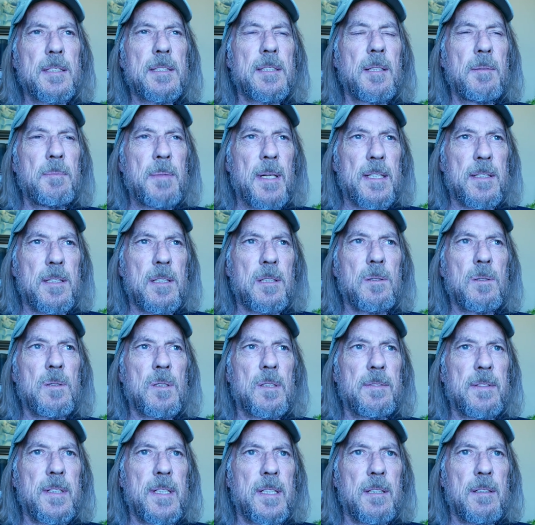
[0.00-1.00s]
about the
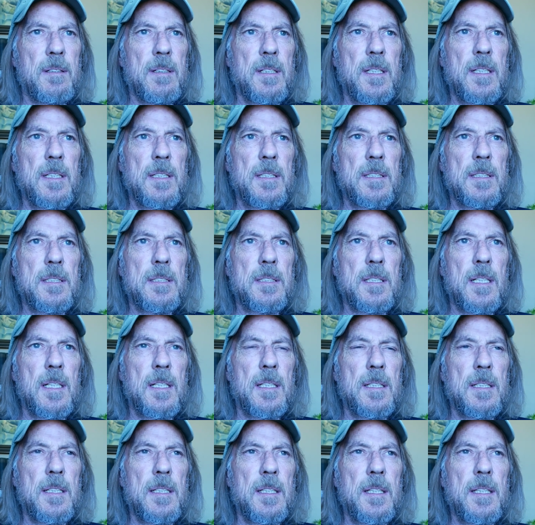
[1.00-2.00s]
Corvair is
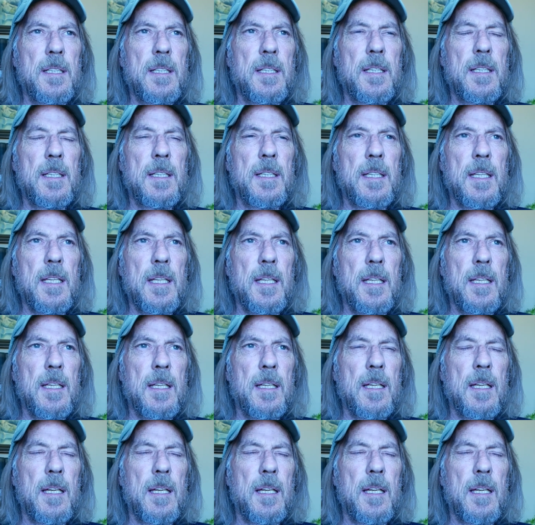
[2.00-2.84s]
the